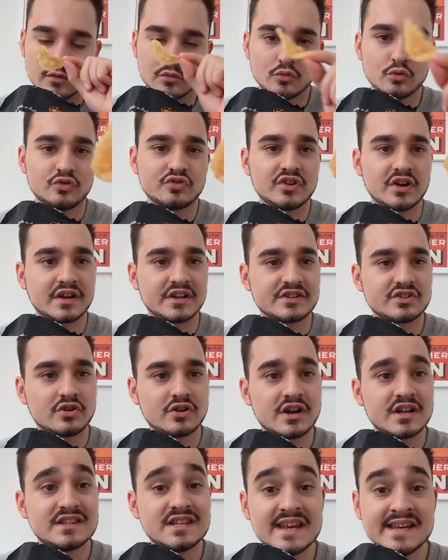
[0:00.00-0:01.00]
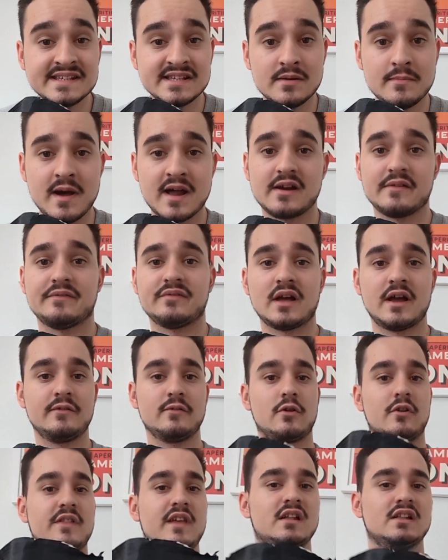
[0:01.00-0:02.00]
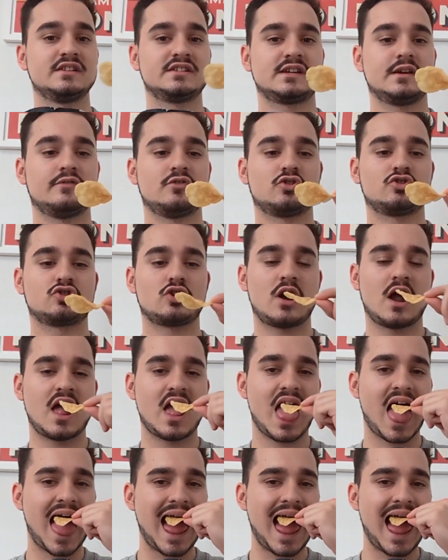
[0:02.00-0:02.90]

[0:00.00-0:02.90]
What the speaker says: looks like it's got a decent amount of flavour on there. Let's give it a try.